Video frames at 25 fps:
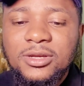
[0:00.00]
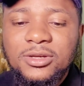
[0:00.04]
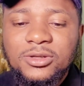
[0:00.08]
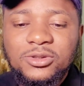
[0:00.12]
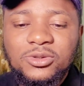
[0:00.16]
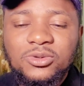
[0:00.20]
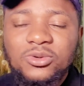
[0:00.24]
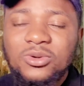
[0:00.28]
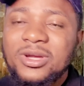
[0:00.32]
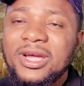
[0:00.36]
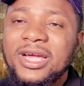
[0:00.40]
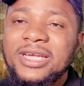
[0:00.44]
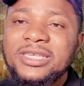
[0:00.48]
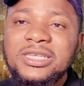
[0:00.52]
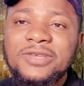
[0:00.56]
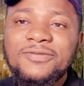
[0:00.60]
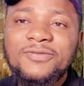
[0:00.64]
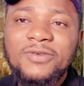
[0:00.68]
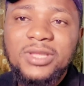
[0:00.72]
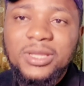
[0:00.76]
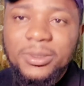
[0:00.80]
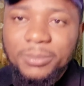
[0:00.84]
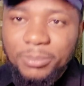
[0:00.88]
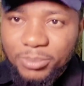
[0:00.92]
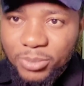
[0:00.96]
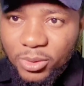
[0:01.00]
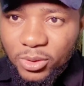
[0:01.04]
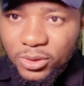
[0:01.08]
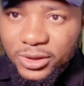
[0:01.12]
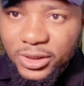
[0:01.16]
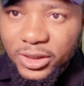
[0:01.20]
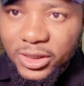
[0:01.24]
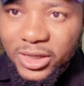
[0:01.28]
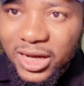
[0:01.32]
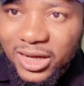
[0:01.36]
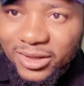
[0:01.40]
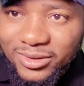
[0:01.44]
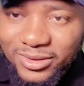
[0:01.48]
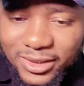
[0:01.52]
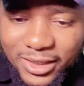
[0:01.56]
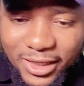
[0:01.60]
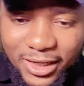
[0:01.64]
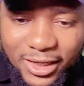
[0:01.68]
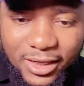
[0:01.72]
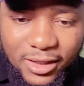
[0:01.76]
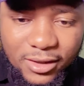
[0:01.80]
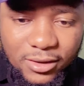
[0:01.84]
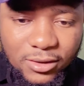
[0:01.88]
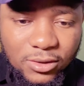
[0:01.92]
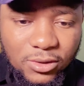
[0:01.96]
So guys, if anybody out
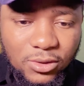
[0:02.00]
there